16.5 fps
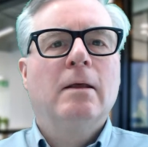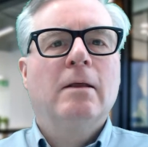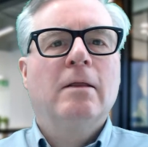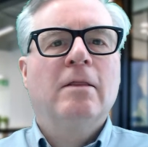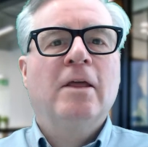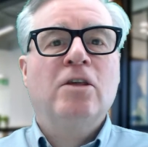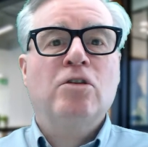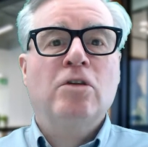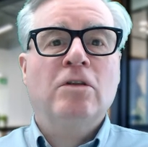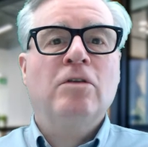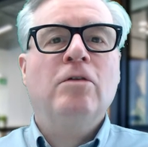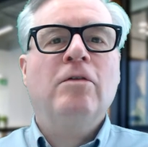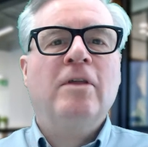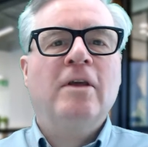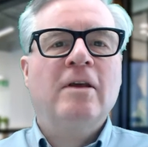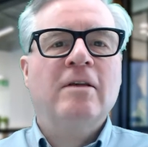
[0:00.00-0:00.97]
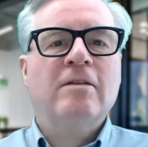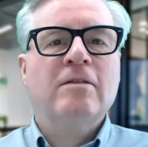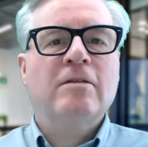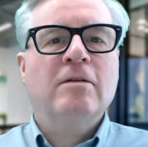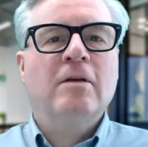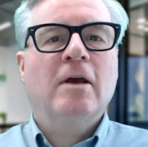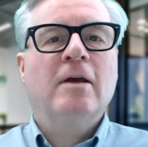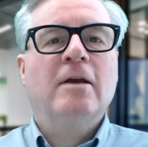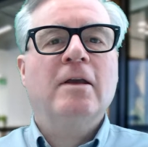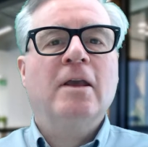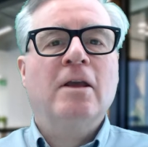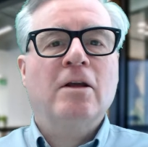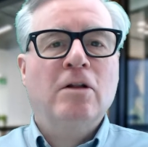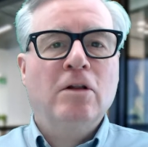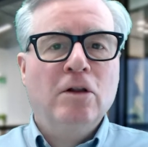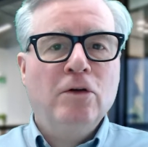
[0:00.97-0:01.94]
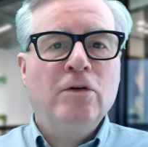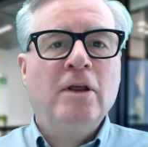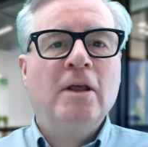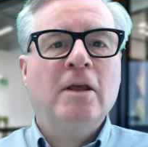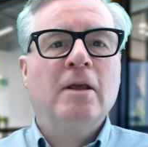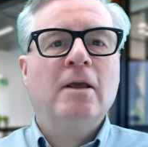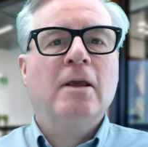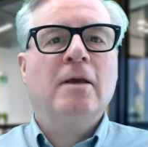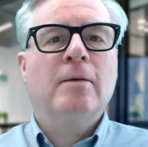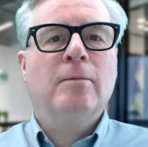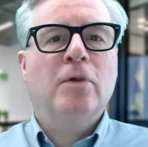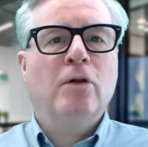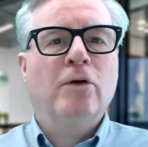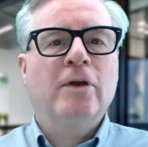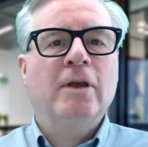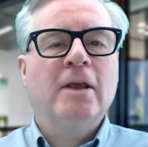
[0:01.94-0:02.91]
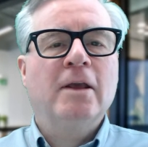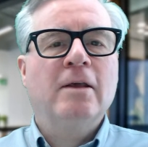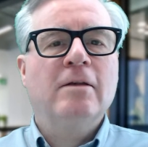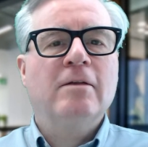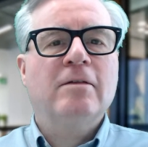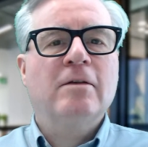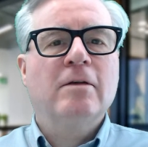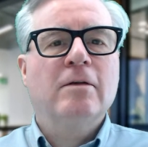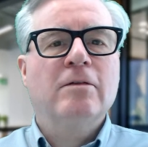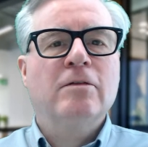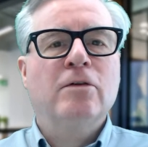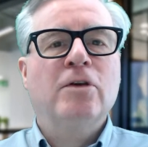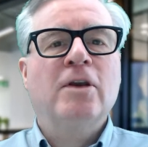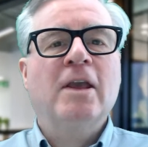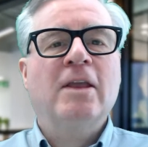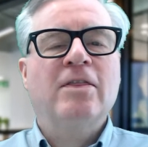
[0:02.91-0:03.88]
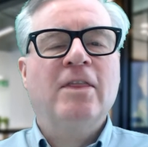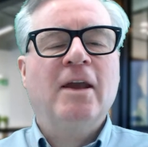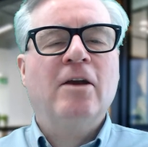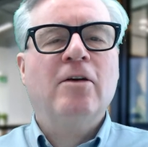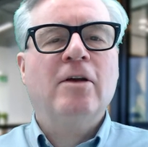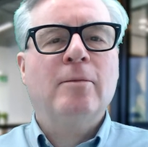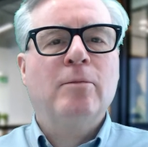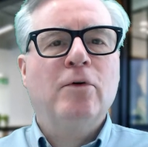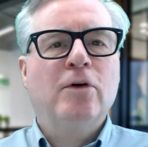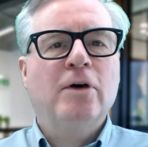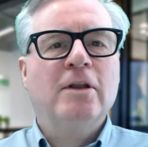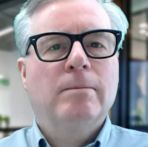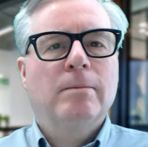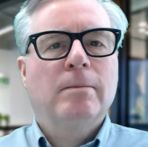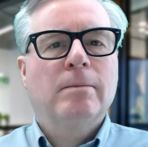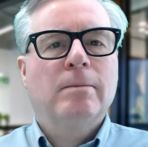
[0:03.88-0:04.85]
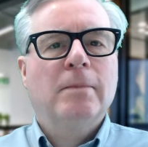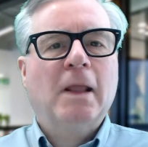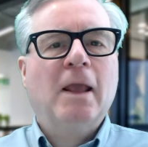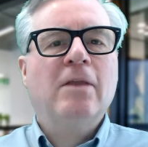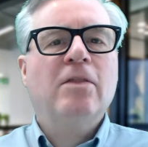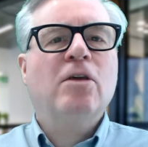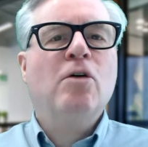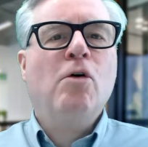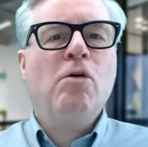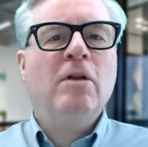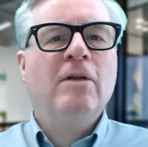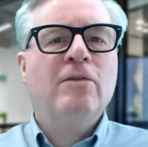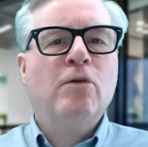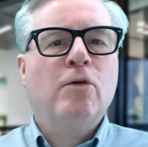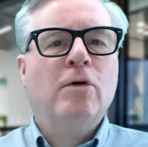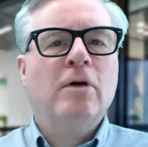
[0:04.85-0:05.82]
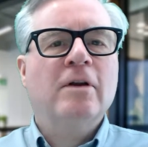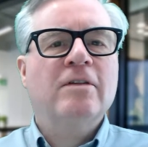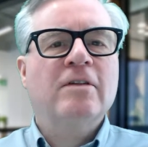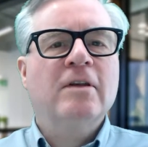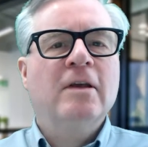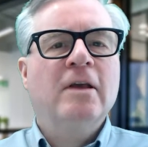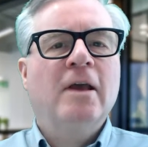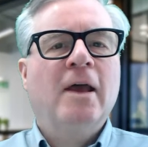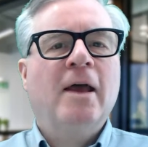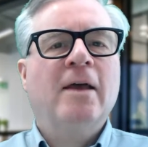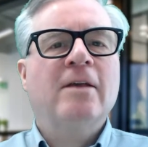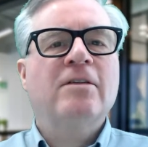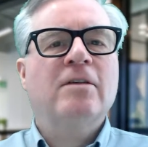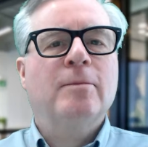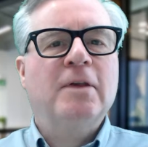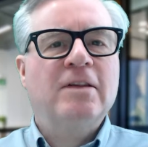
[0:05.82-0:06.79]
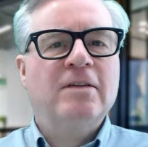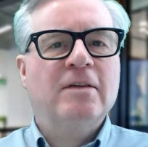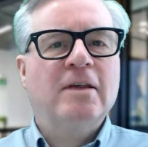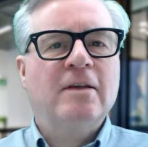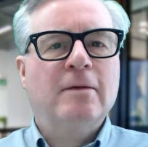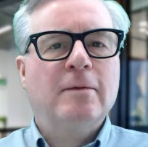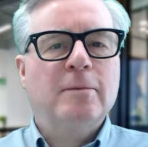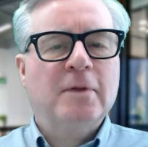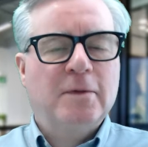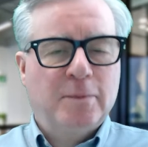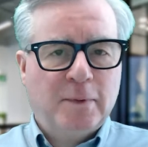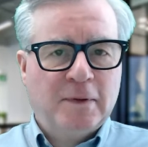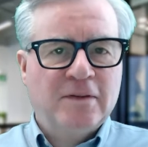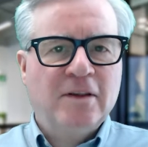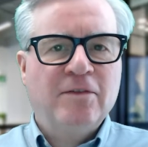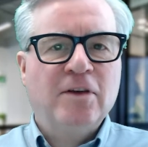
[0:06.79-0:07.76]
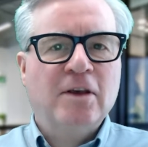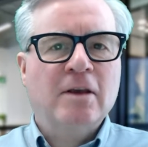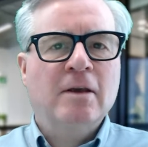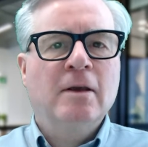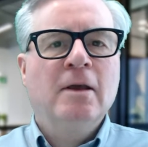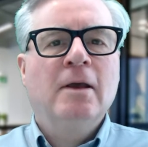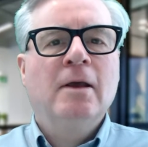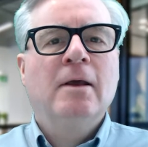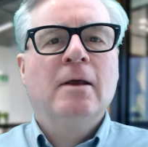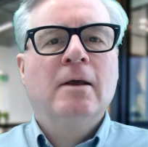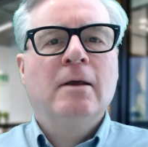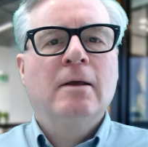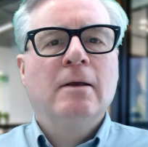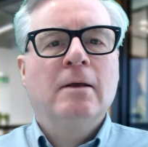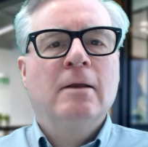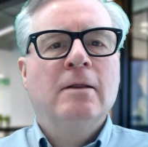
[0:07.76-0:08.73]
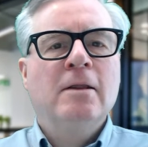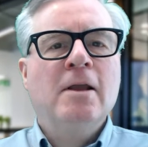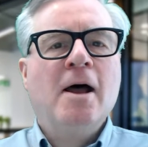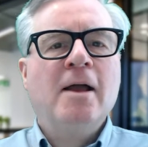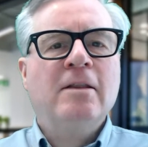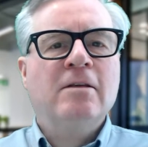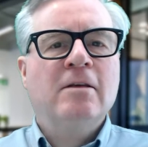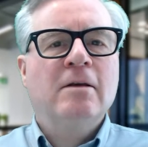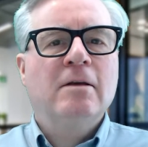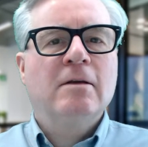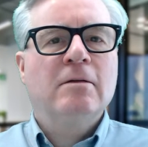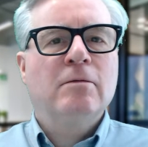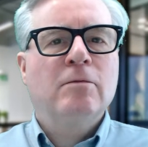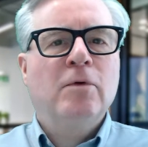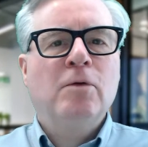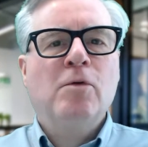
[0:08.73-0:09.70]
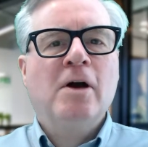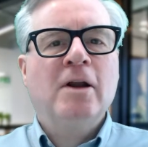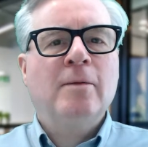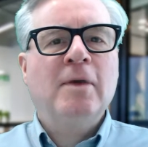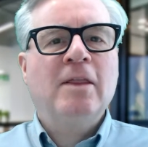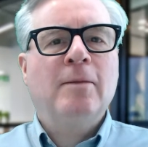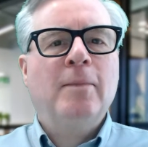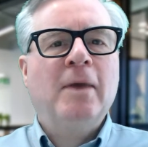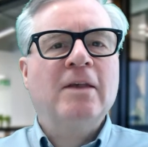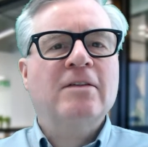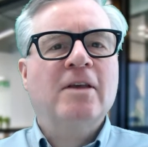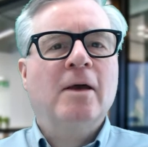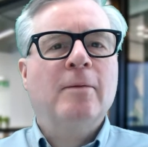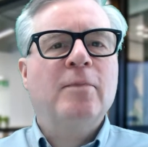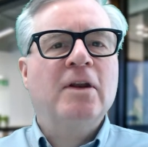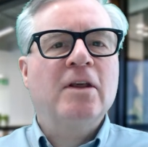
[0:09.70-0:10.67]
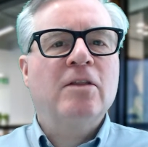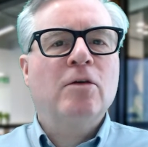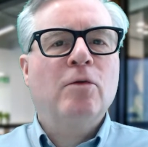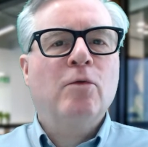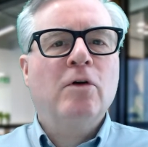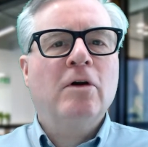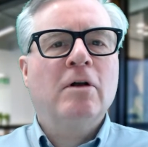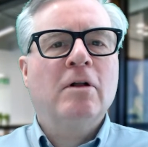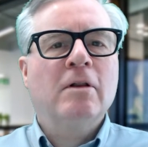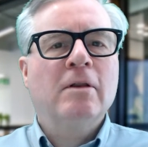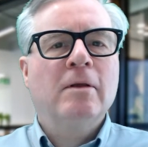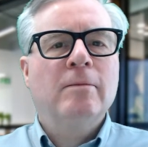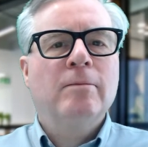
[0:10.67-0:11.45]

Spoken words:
They should do this, including employees, so you get their input. And the goal, of course, has to be specific. Not, we want to be the best company in the world,